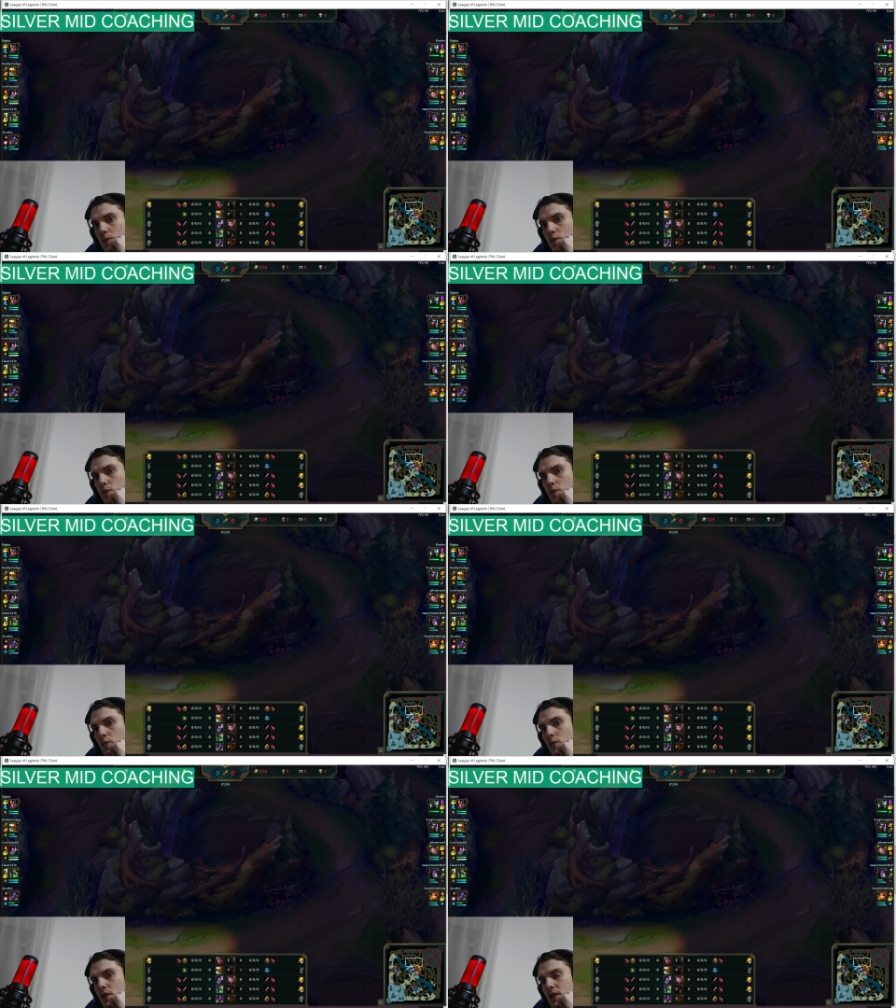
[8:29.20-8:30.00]
No,
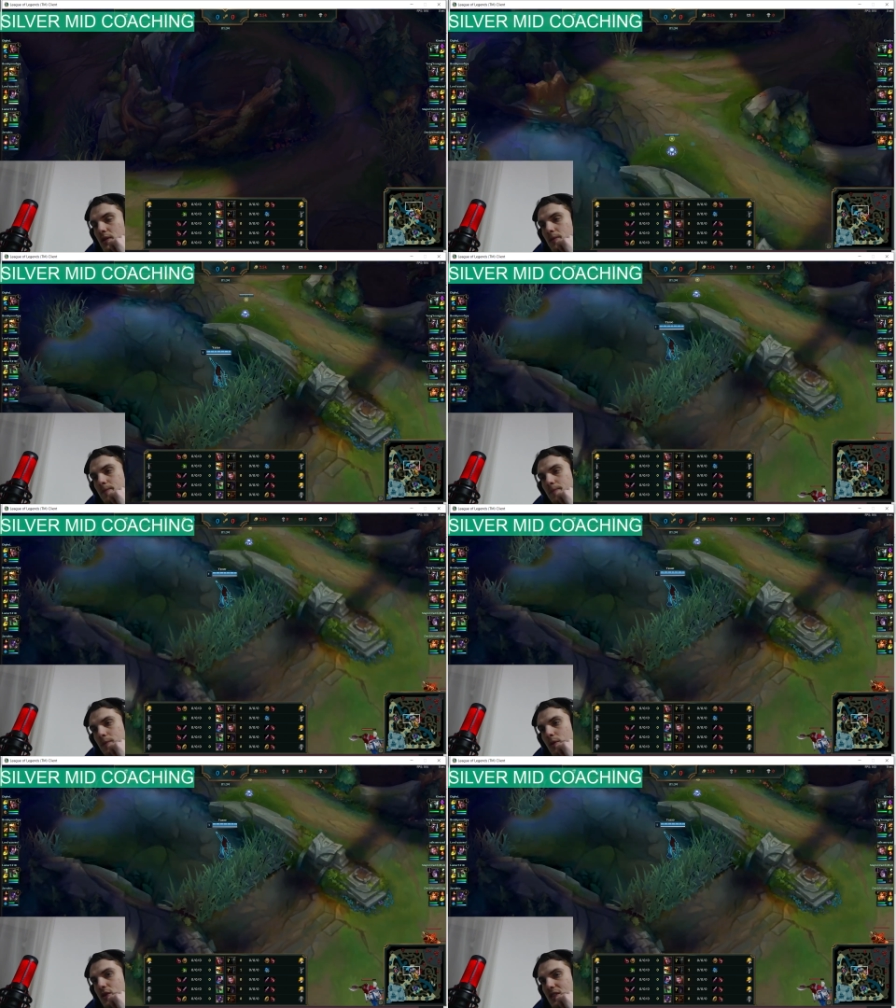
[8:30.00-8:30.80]
I really
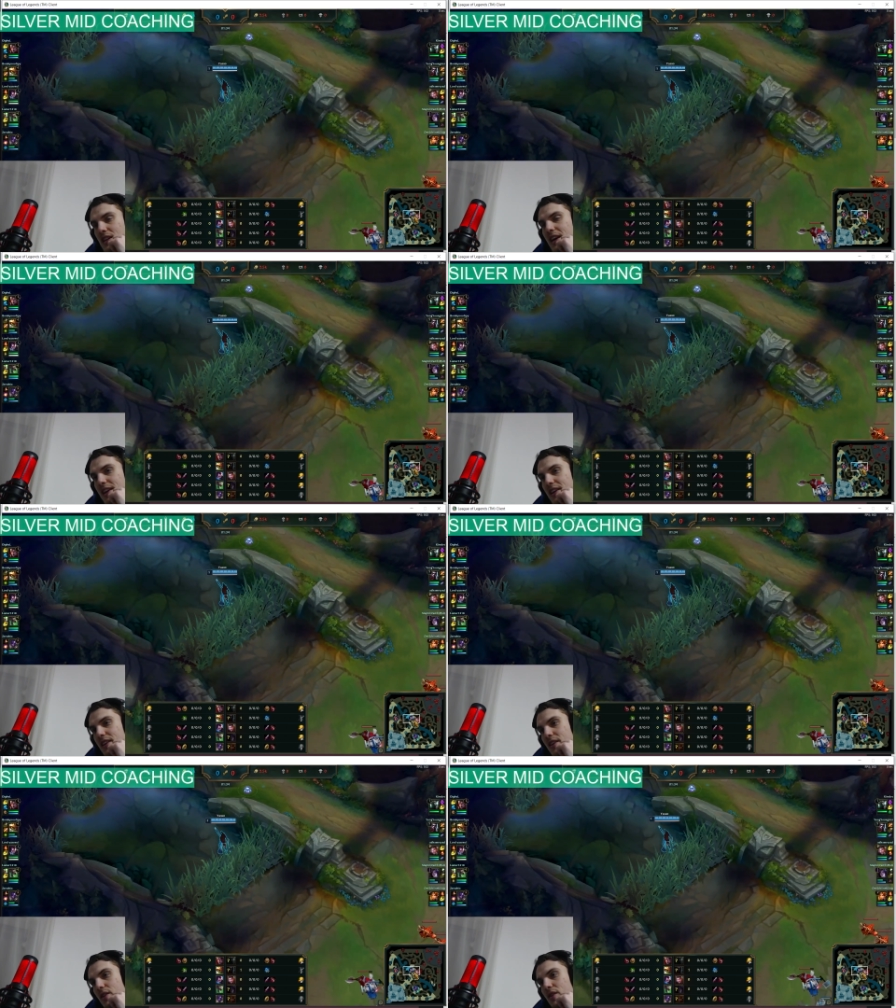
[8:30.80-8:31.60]
can't. Most likely
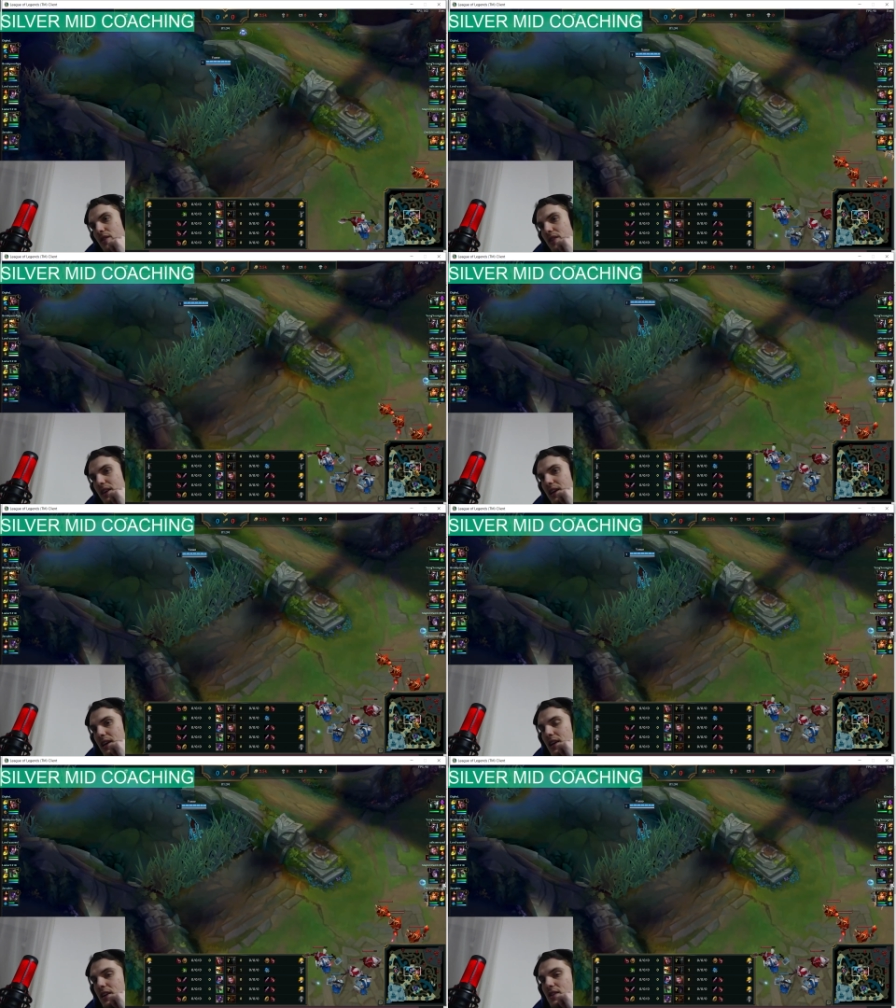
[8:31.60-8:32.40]
not, yeah.
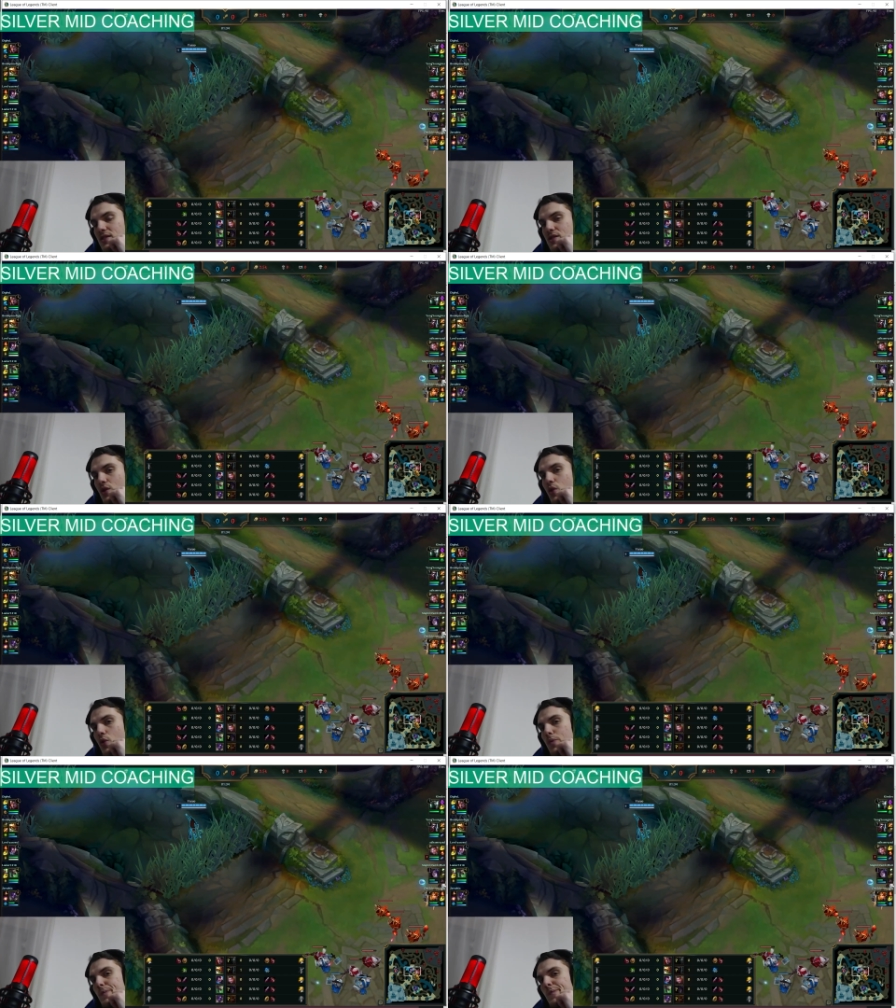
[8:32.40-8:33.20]

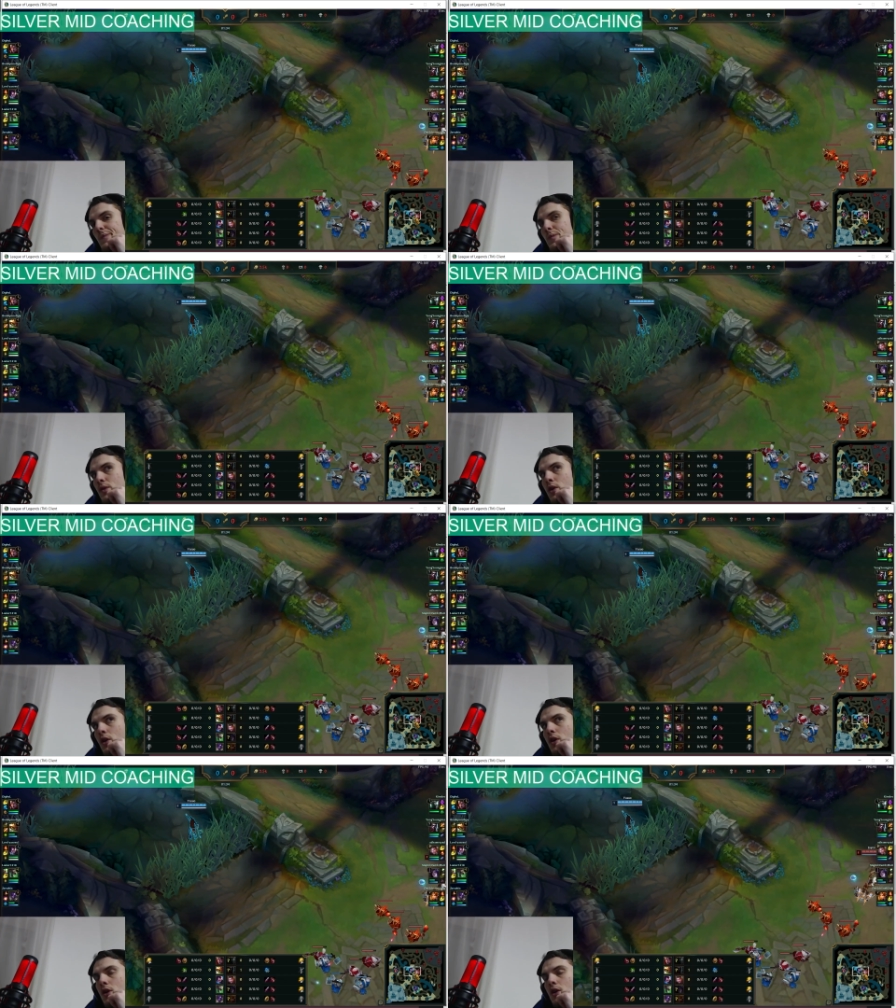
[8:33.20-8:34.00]
So,
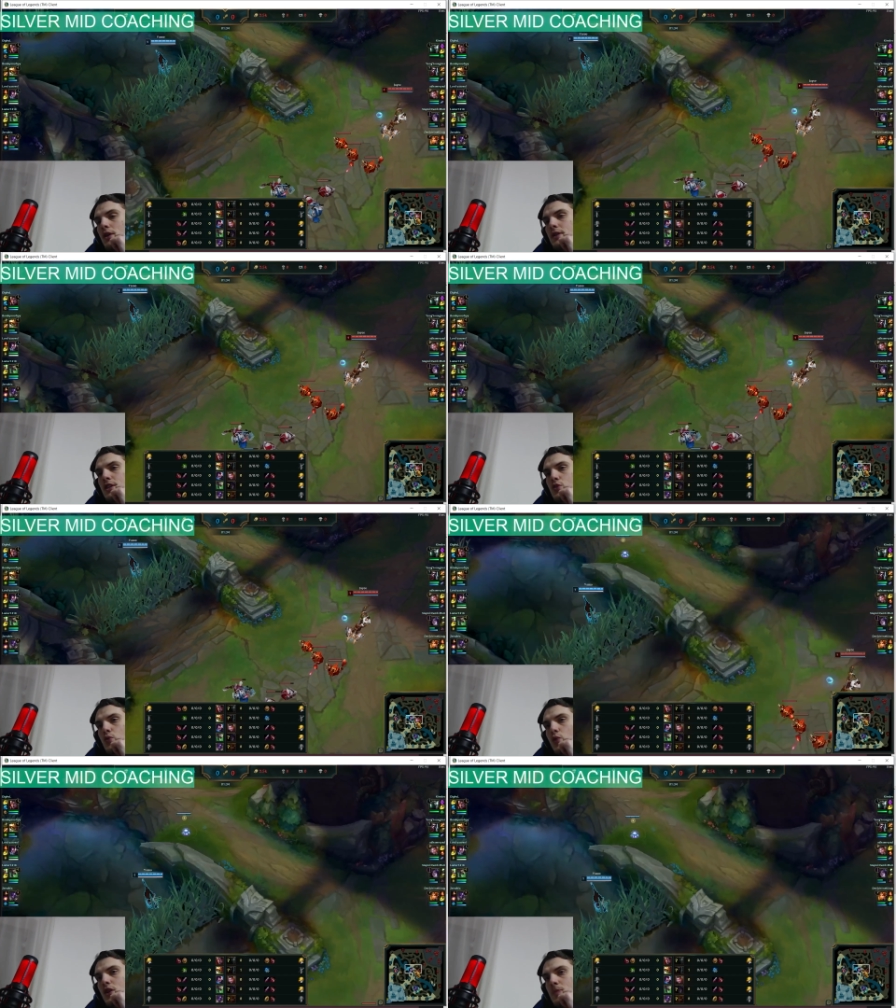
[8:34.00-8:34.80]
this
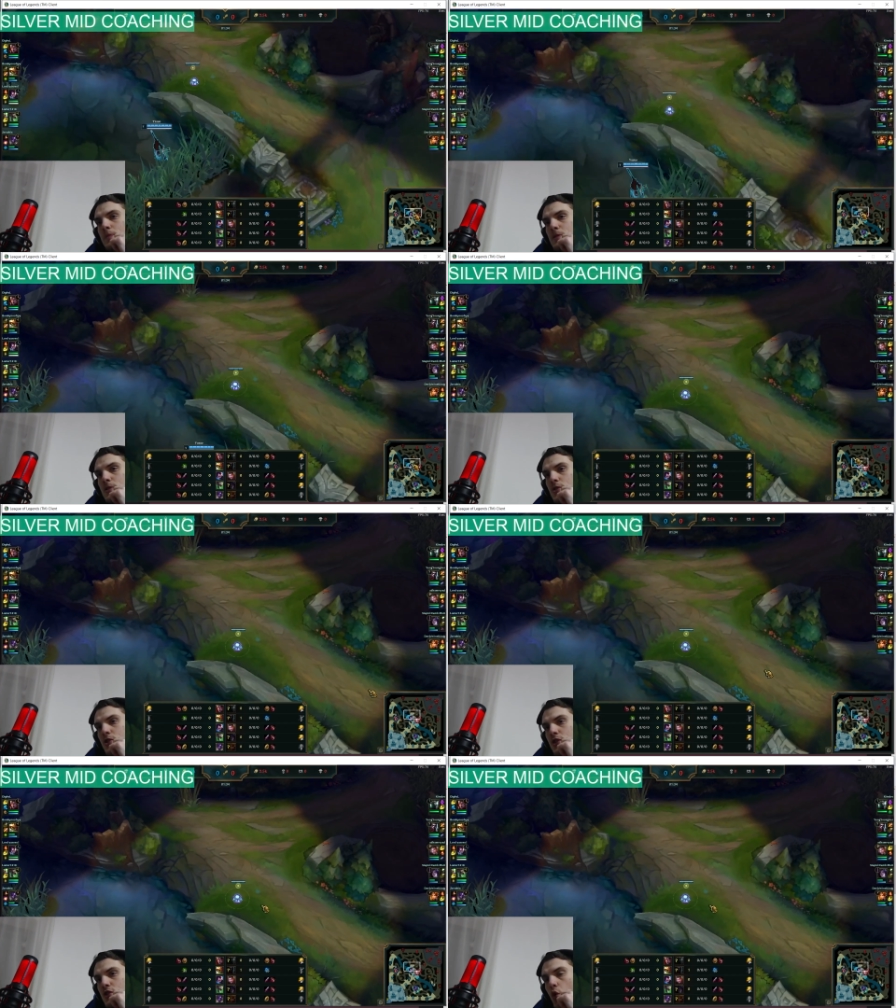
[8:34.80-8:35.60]
ward
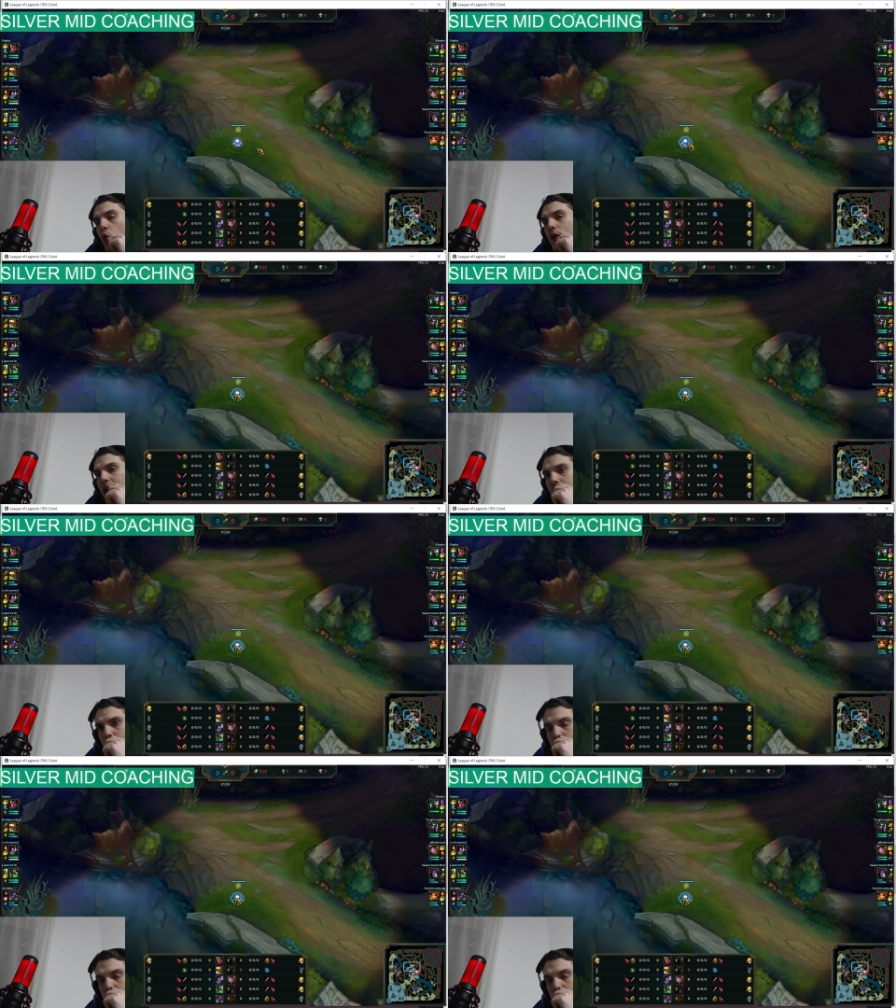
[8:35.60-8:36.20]
position is okay.